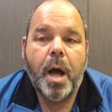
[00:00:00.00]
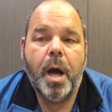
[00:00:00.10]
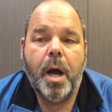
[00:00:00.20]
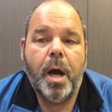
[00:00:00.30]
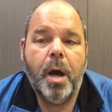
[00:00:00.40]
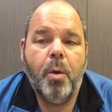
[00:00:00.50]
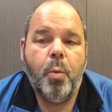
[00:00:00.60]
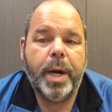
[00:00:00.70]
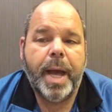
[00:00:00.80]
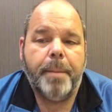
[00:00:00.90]

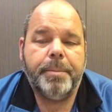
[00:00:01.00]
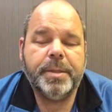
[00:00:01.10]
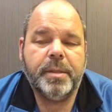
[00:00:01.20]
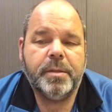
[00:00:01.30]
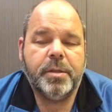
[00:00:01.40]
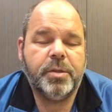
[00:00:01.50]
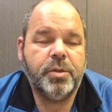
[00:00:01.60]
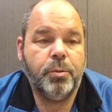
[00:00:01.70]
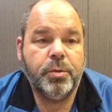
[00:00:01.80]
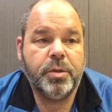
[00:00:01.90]
What happens is the
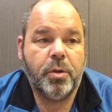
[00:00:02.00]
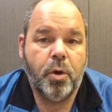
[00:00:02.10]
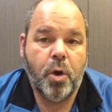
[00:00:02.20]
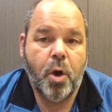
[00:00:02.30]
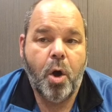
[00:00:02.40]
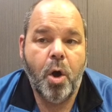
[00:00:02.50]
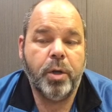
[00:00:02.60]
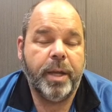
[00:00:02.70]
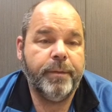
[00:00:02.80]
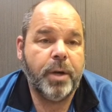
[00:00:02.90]
students are
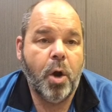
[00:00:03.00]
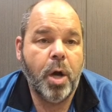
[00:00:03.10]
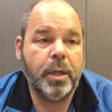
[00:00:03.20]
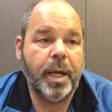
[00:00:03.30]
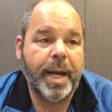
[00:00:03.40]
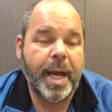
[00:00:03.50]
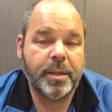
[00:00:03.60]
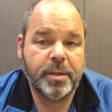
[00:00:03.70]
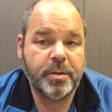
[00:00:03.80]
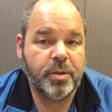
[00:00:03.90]
all given online
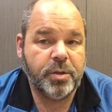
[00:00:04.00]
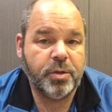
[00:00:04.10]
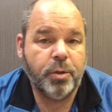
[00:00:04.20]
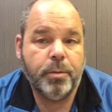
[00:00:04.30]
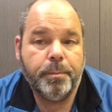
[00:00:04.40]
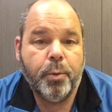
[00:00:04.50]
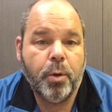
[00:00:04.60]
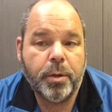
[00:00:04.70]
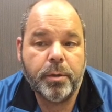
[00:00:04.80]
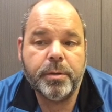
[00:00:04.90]
access to student
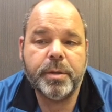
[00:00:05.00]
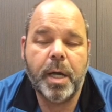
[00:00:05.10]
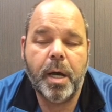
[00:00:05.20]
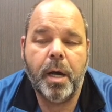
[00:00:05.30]
portals,